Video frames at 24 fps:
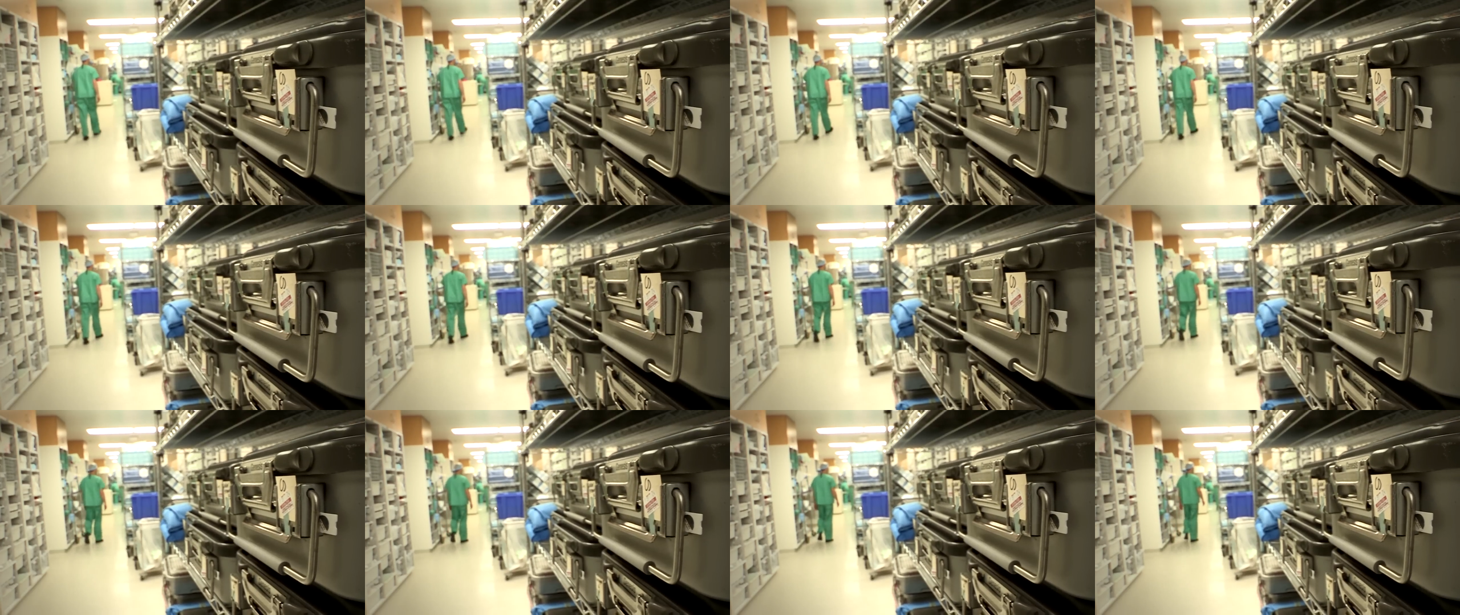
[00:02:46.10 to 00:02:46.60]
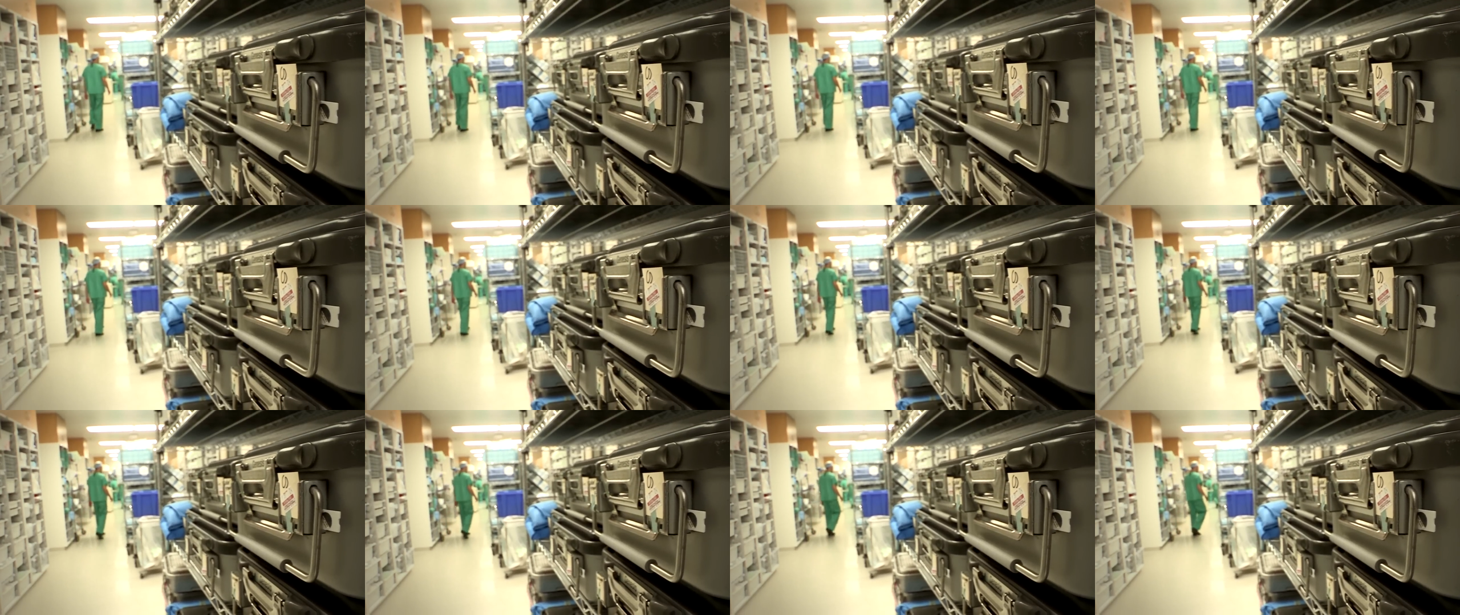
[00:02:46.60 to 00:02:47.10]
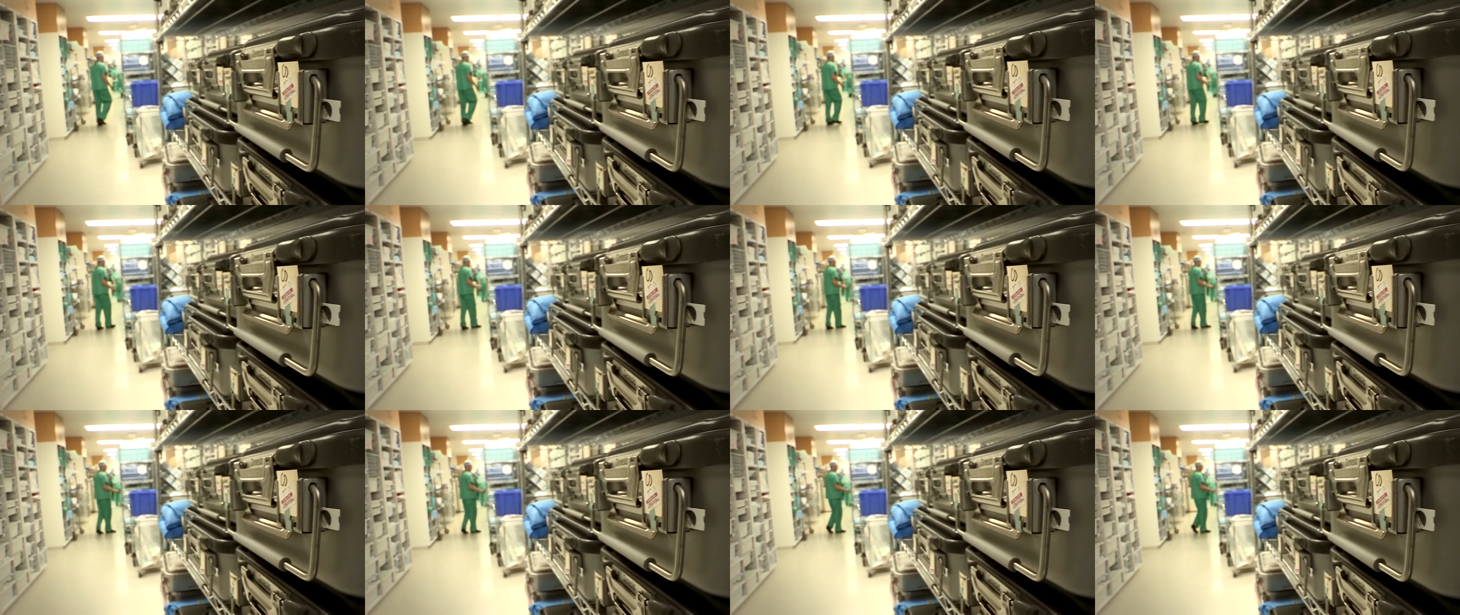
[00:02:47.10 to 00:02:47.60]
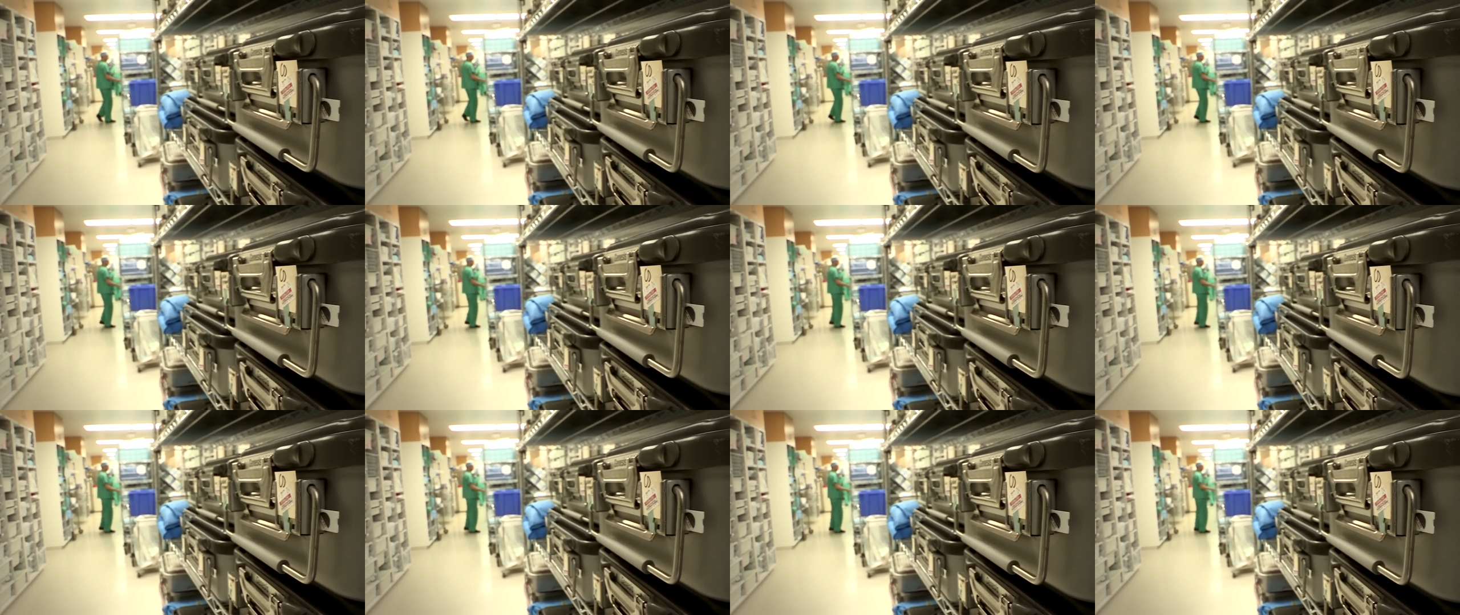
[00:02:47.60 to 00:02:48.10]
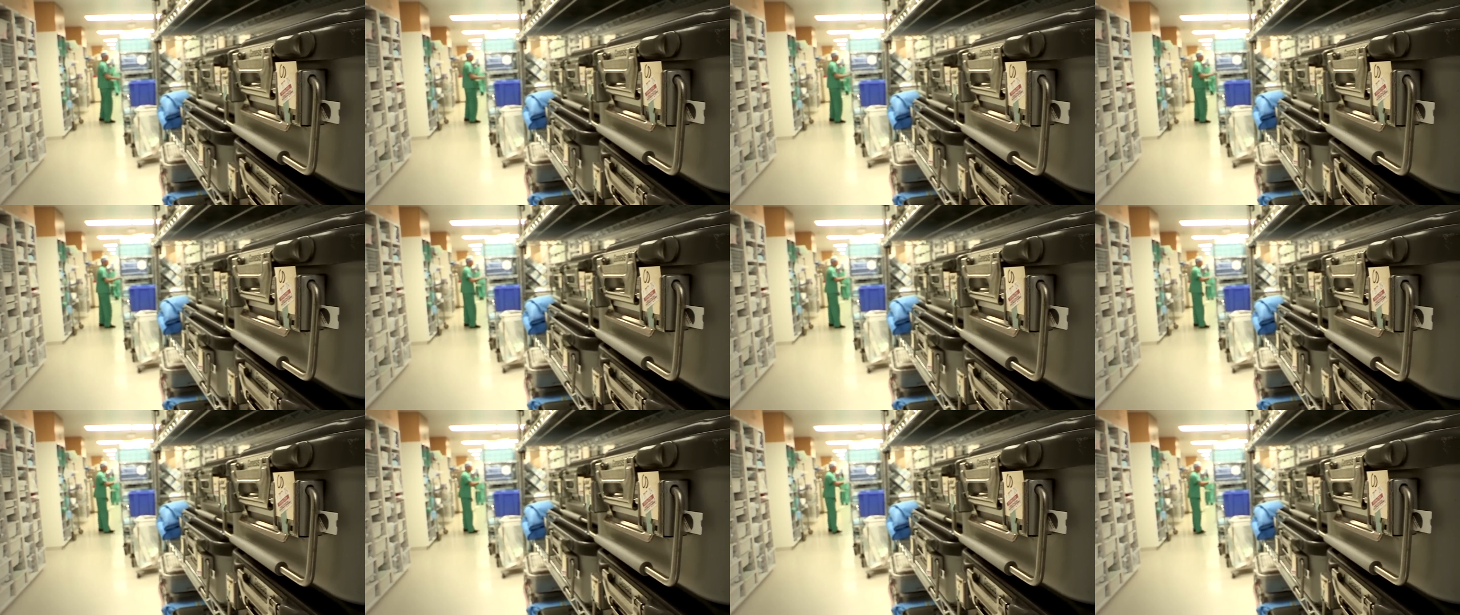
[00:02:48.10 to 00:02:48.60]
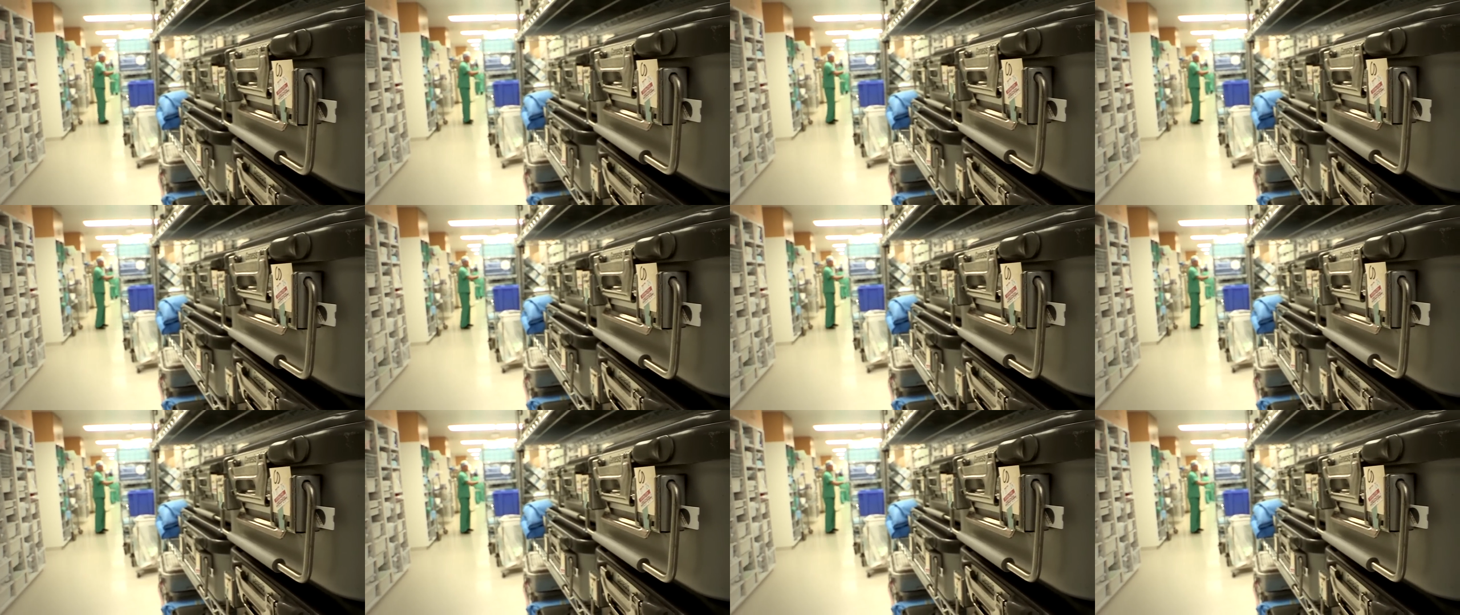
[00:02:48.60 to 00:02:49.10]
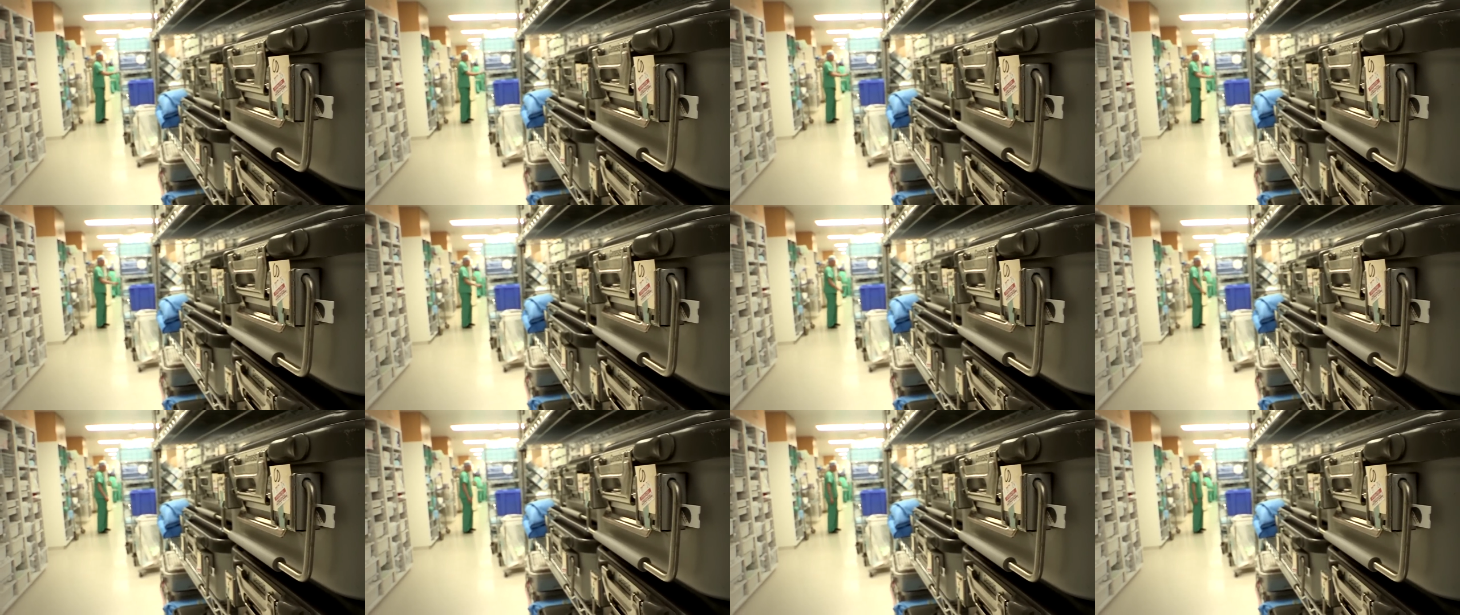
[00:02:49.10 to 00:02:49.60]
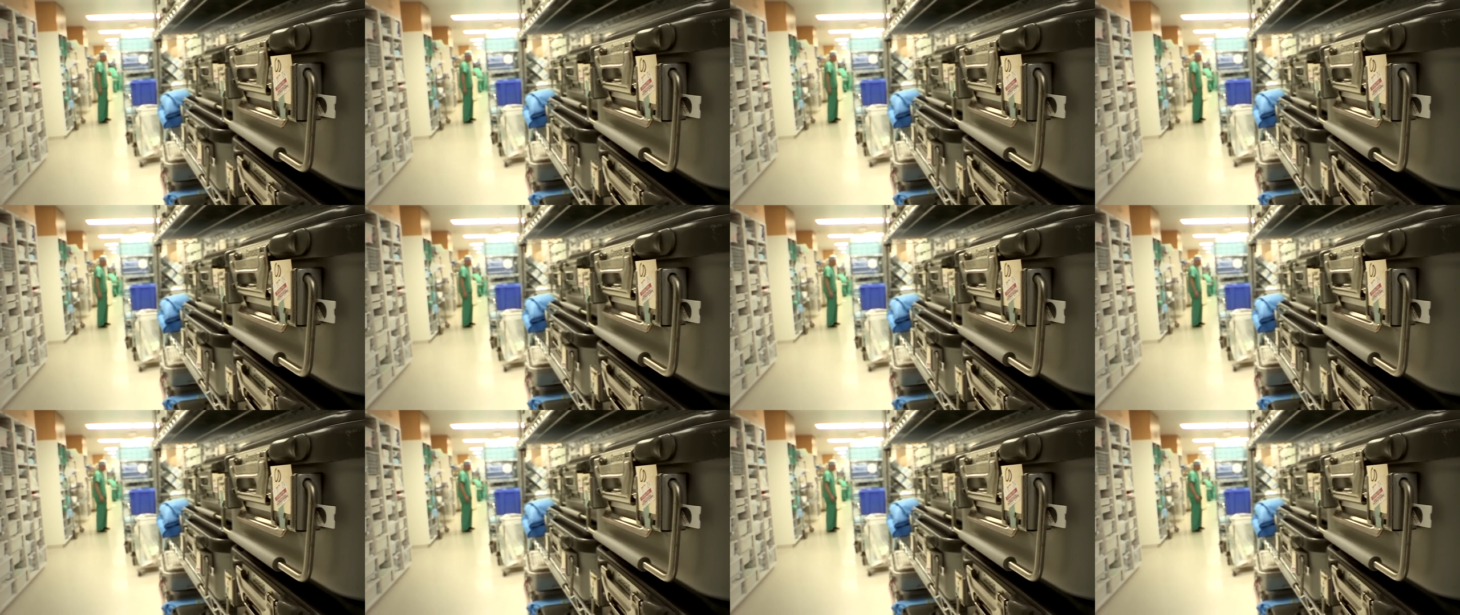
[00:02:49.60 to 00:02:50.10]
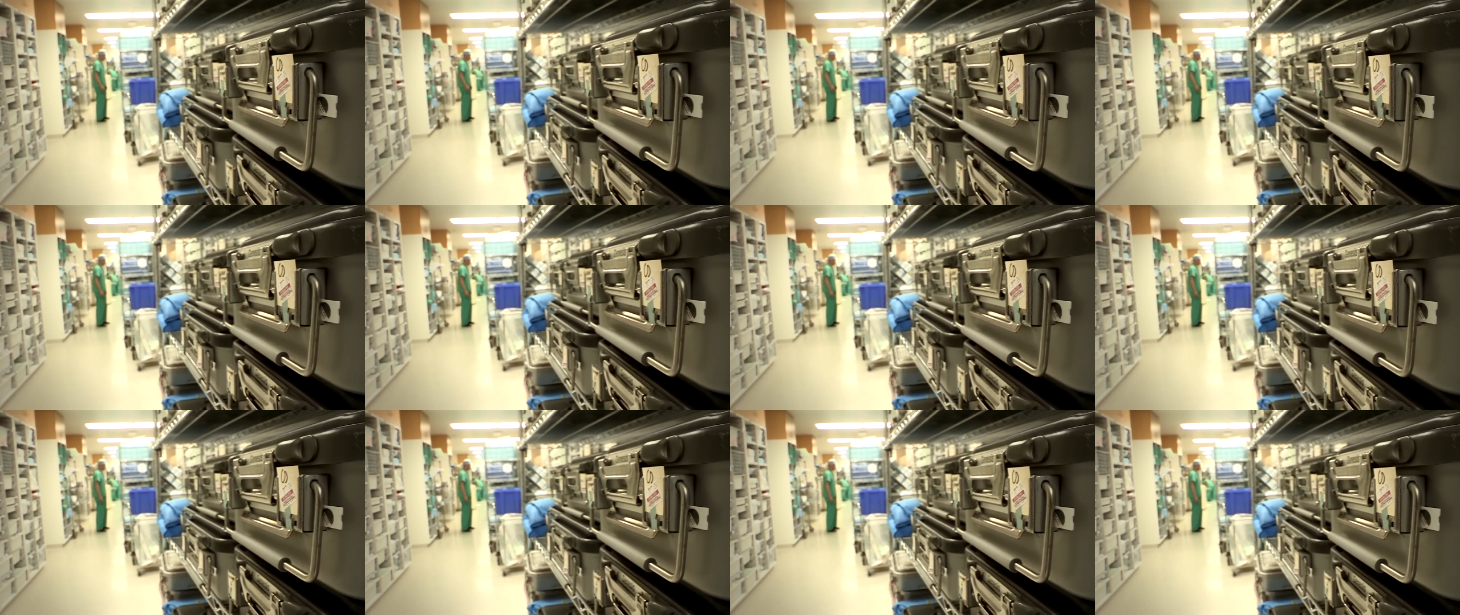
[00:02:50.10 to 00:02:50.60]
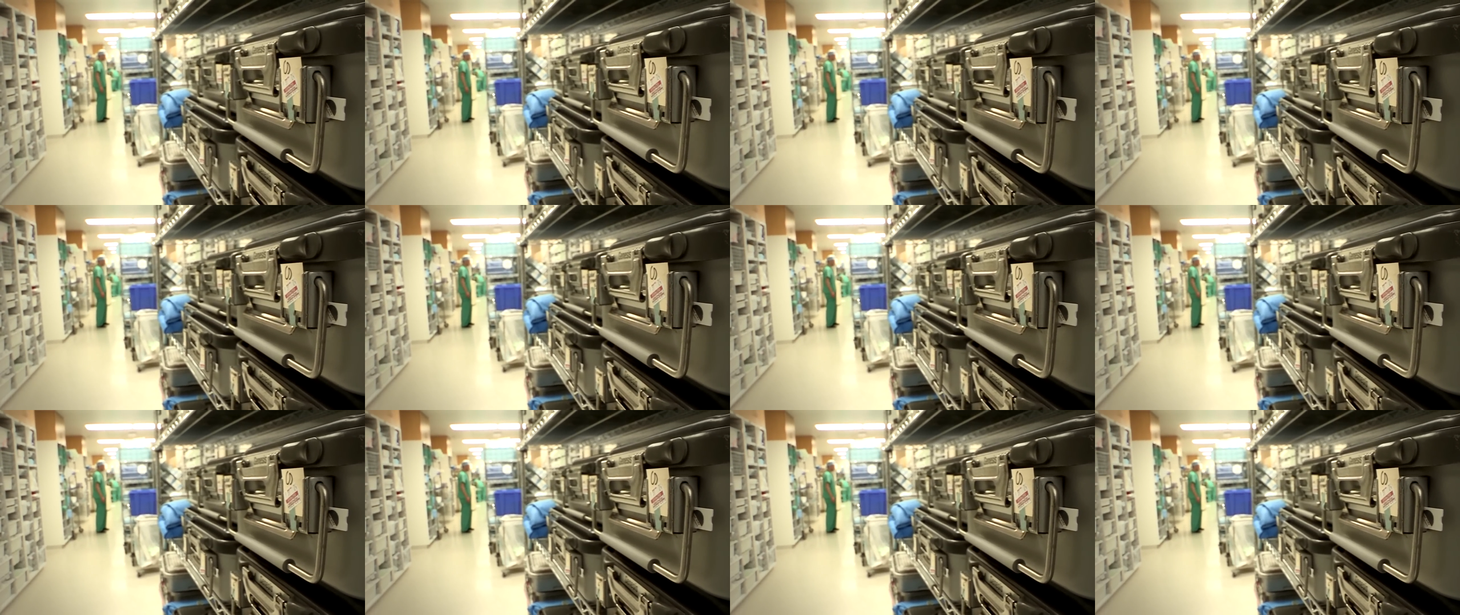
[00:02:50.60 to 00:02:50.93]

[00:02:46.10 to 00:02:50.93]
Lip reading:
No face is visible, so there are no lips to read.